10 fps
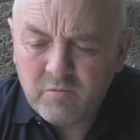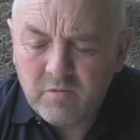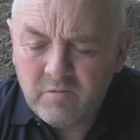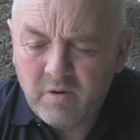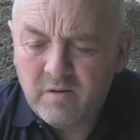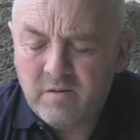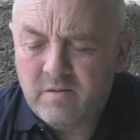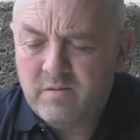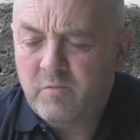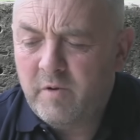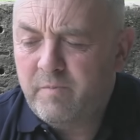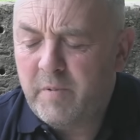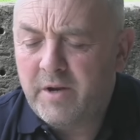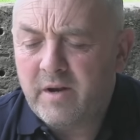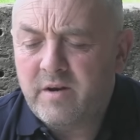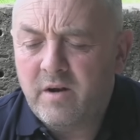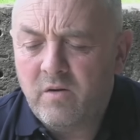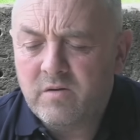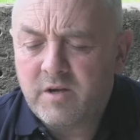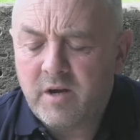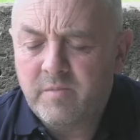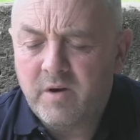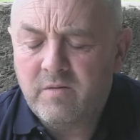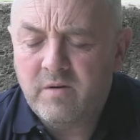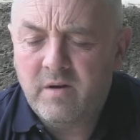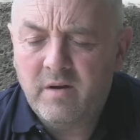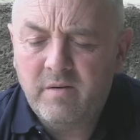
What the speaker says: well, we've been at it a long time now.